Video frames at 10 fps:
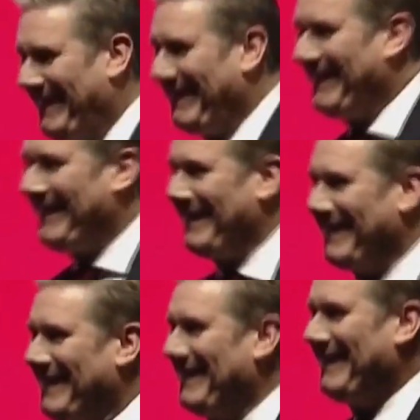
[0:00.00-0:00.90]
in
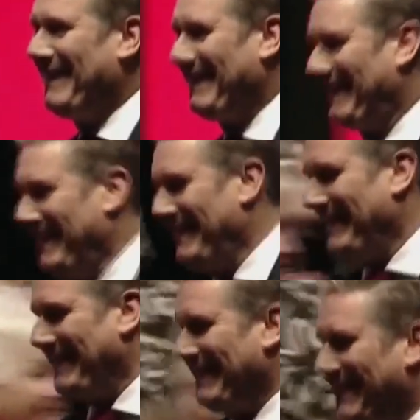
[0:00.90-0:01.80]
time for the so
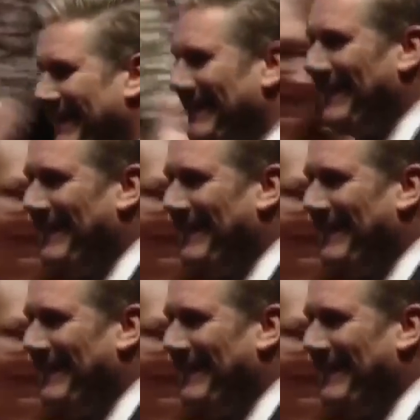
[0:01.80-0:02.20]
called mini